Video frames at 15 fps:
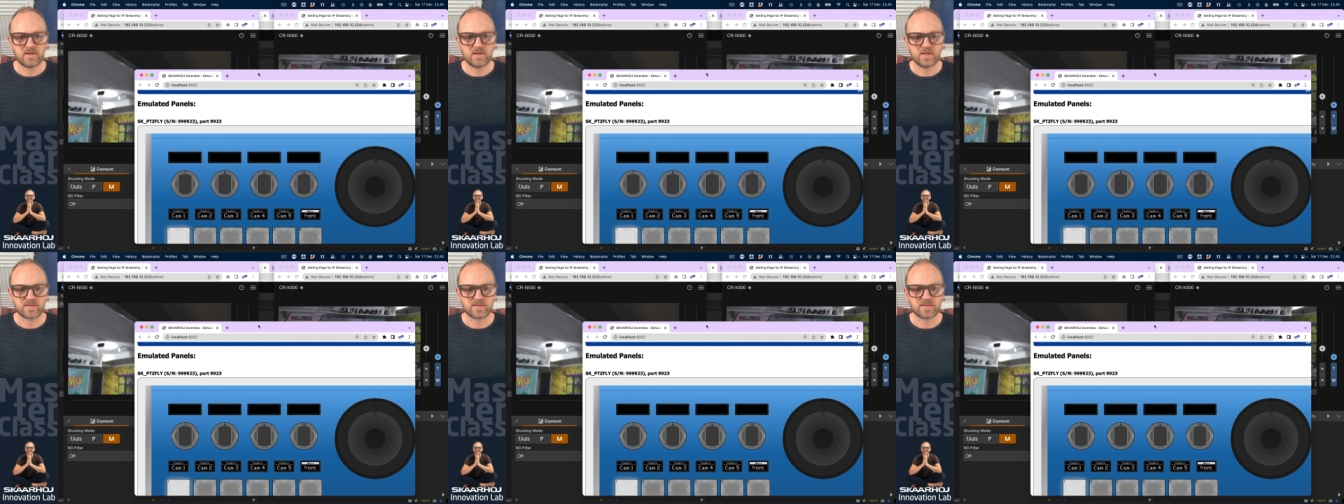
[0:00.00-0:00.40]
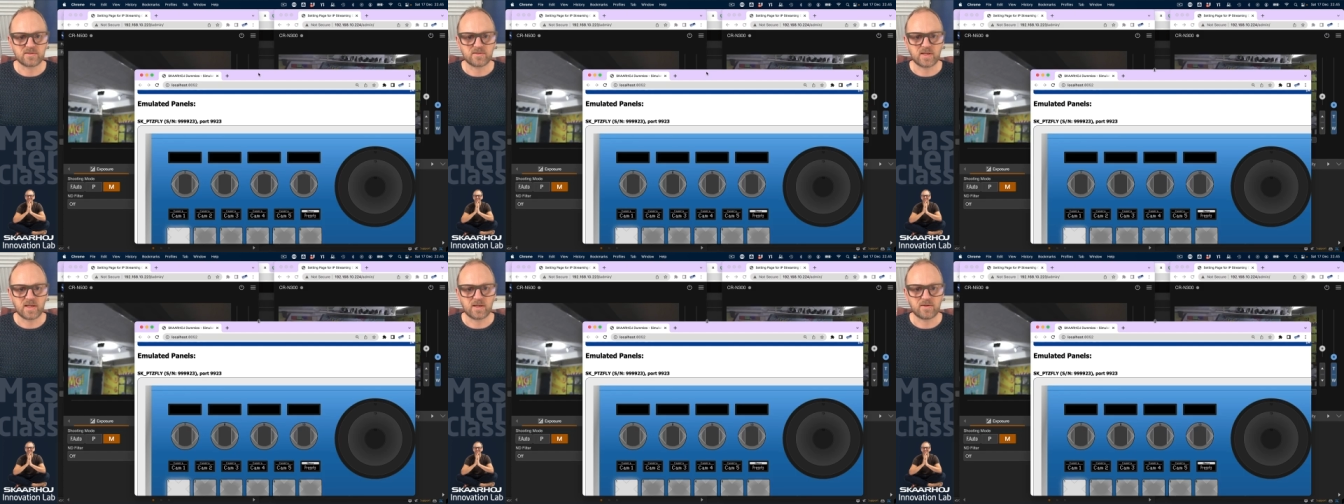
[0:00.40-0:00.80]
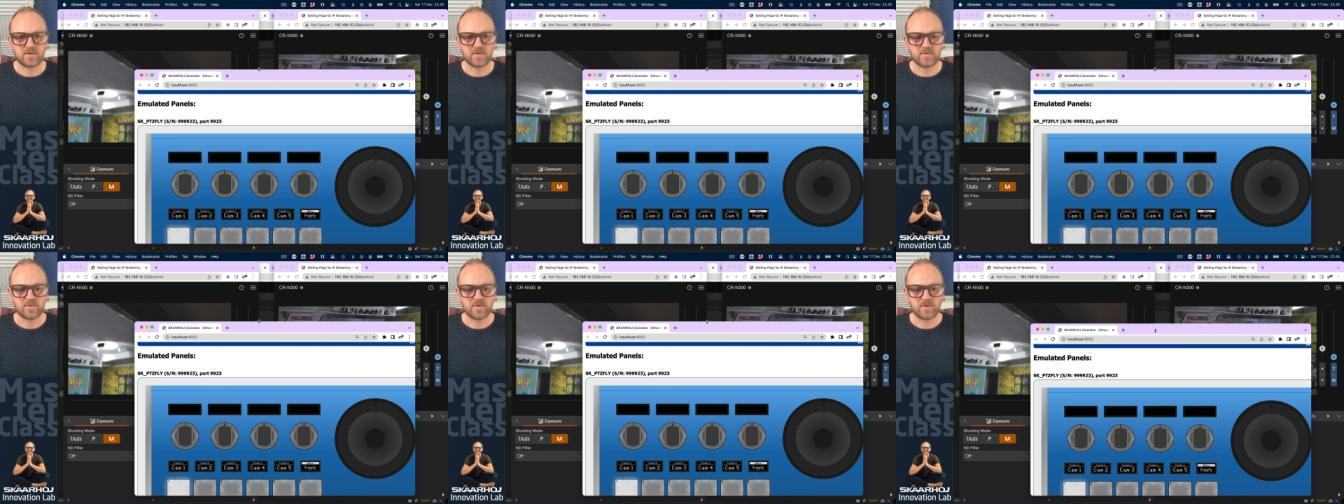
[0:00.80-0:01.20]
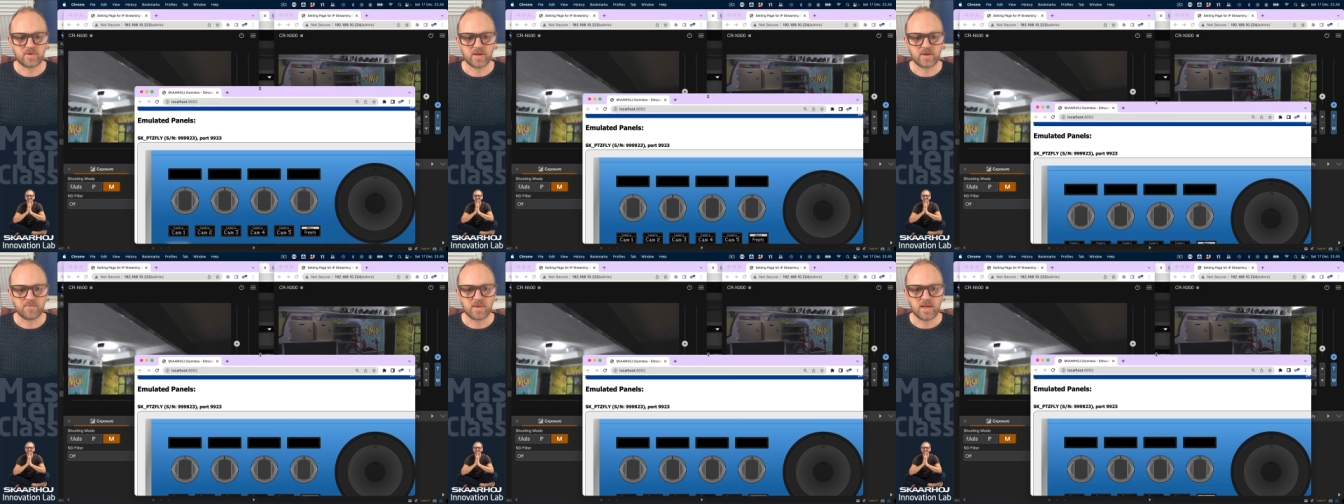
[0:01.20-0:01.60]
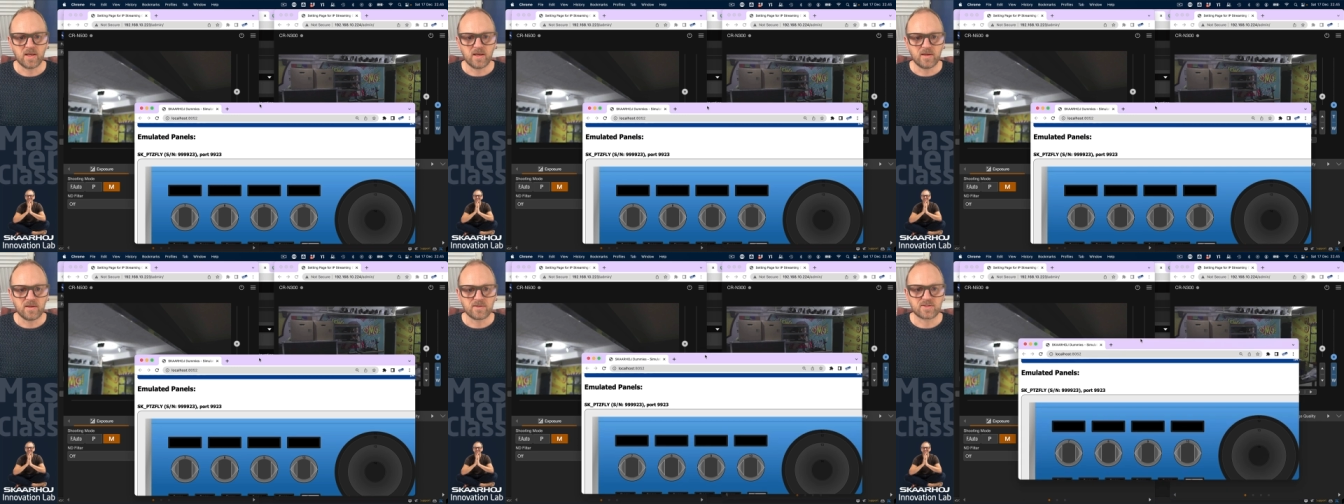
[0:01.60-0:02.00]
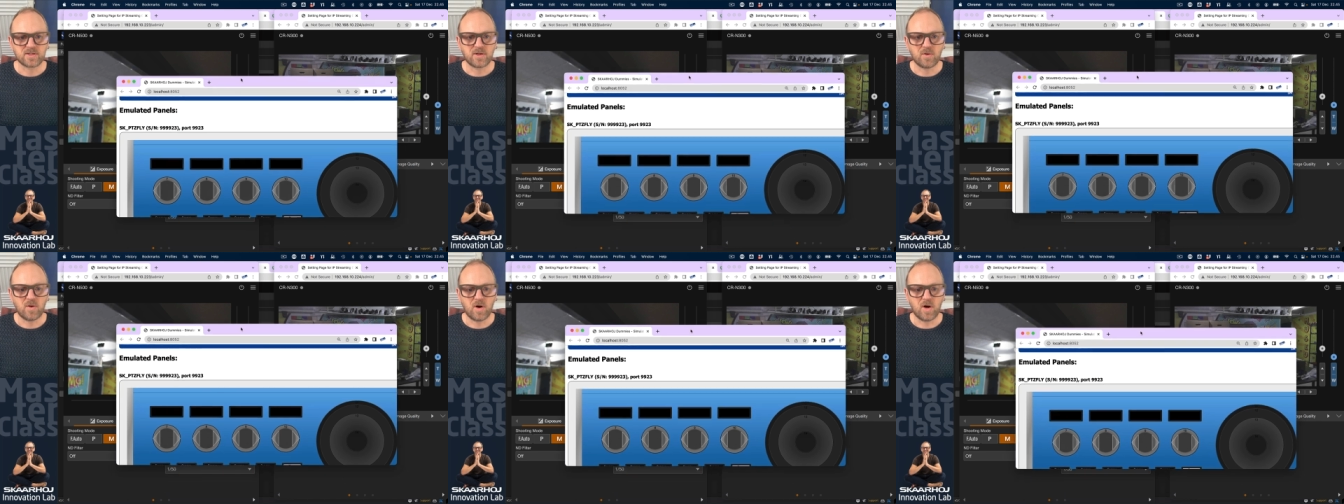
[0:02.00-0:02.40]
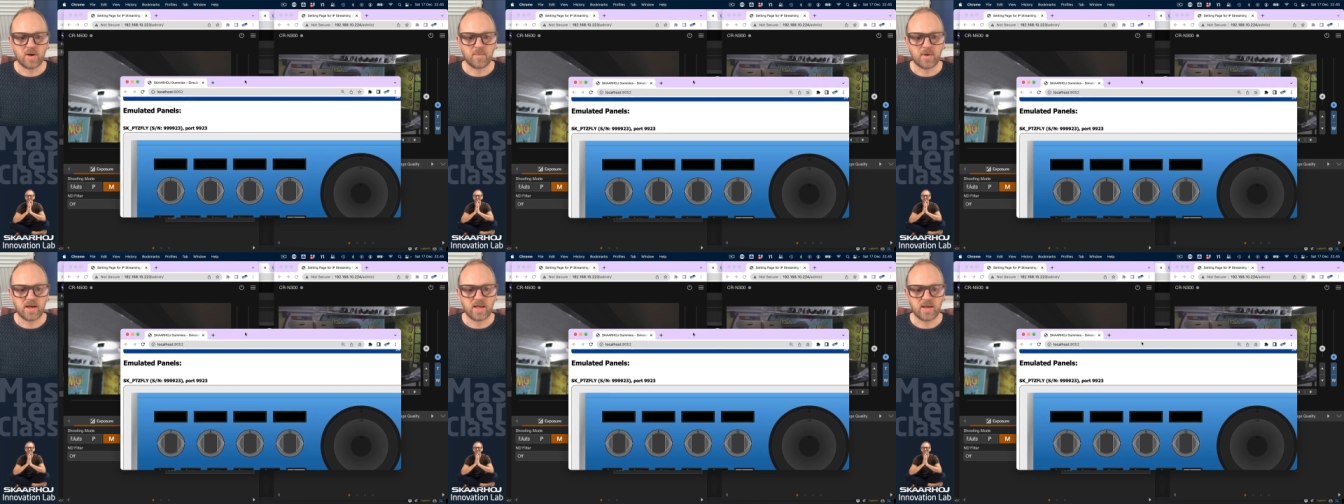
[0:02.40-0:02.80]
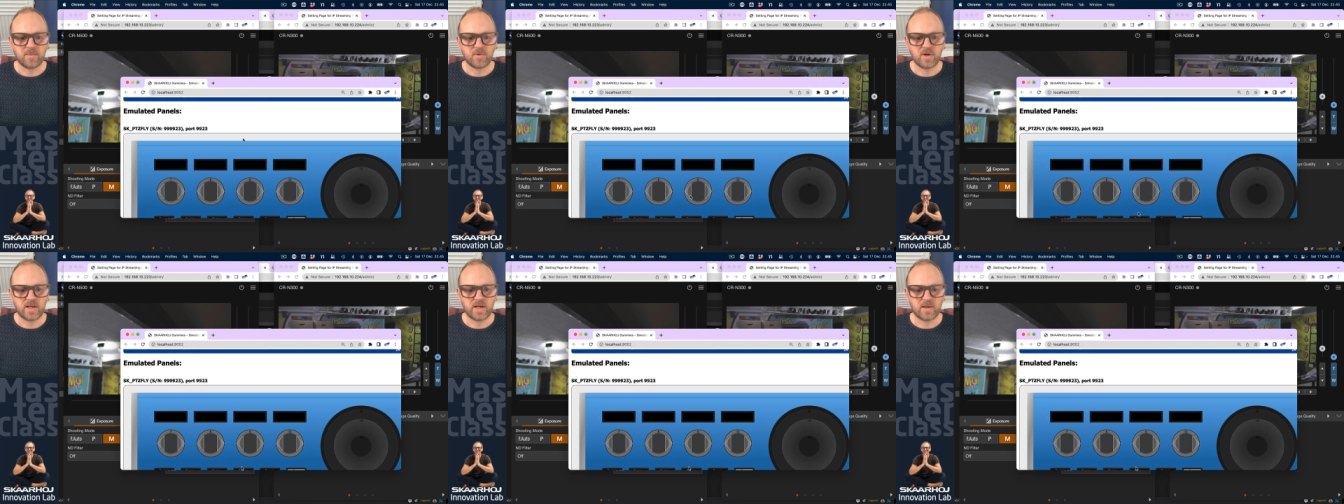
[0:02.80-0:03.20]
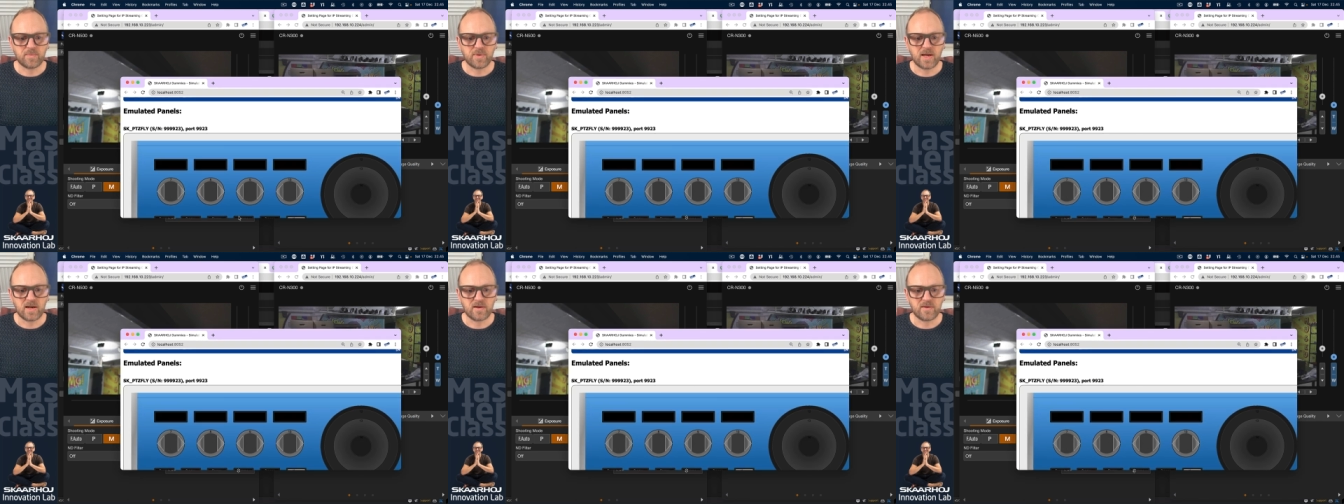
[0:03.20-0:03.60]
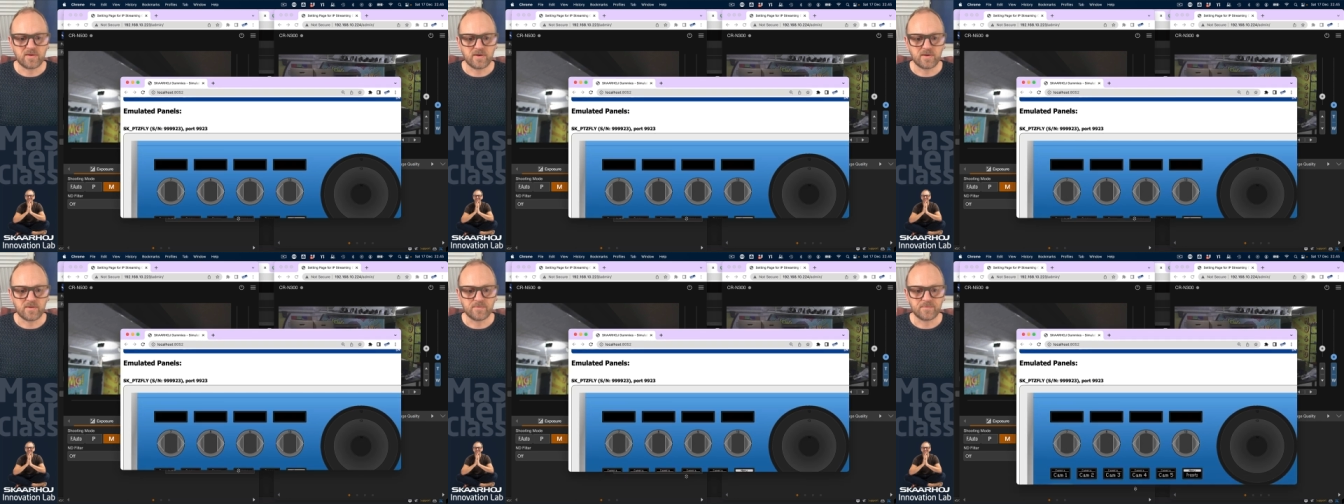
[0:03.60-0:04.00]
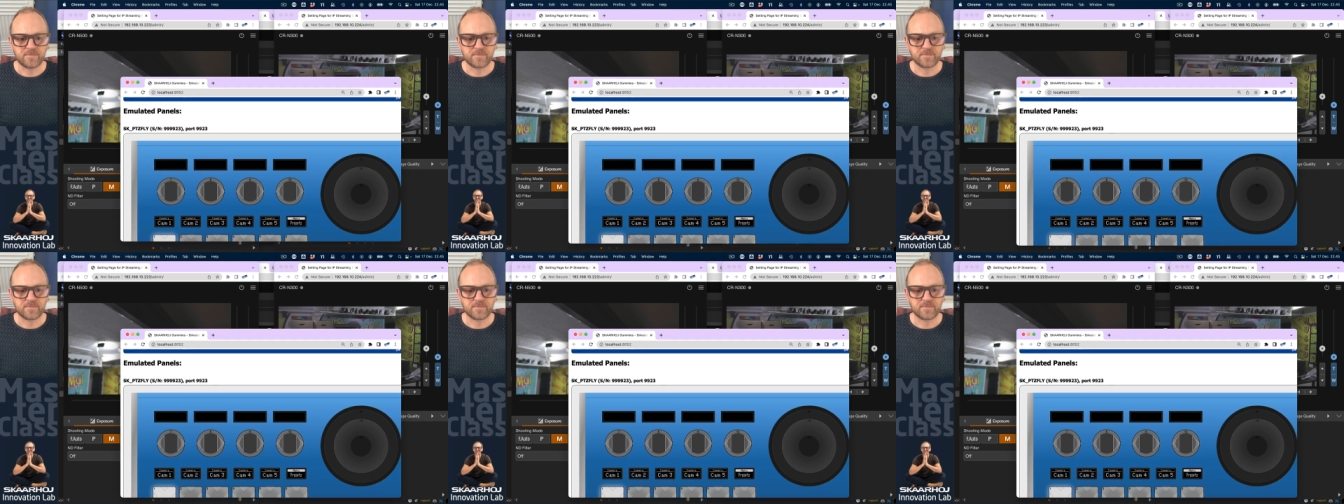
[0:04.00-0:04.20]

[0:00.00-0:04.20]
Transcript: Yes, thank you. Okay, so on my emulated panel here,